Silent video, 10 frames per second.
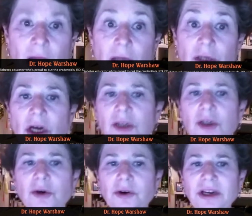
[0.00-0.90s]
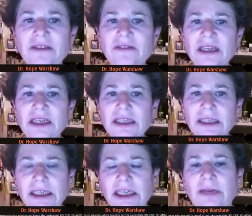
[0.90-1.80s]
Dr. Greaves and his
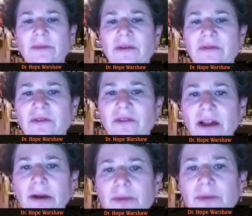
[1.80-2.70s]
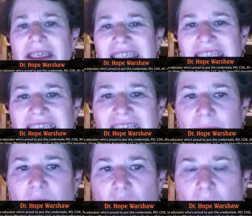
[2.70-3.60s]
team have developed a
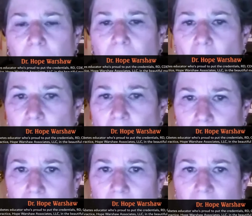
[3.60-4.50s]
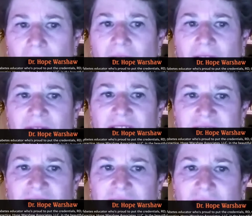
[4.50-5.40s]
conceptual model of the
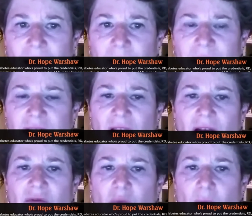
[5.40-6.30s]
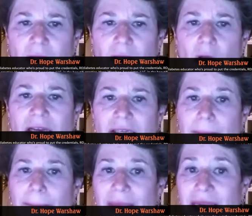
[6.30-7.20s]
dynamics of weight loss
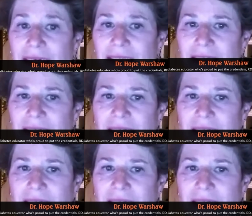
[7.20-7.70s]
maintenance.